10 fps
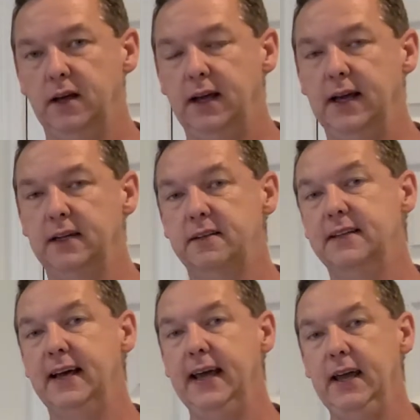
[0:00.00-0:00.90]
And
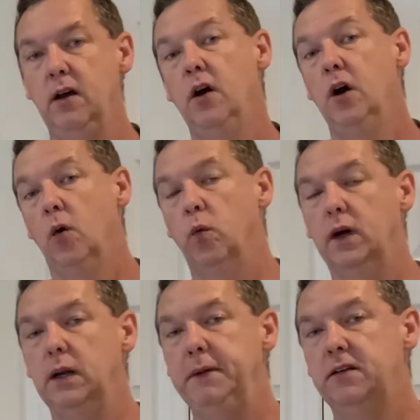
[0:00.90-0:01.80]
today we're
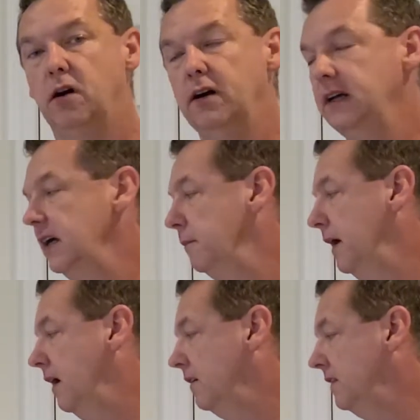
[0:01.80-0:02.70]
going to be talking
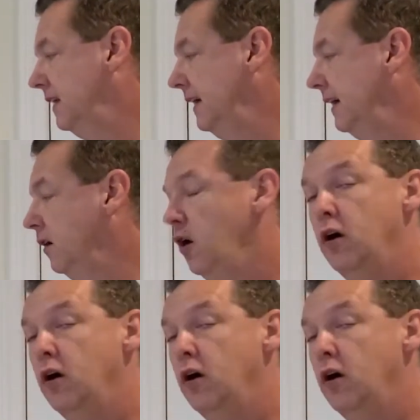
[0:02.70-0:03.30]
about the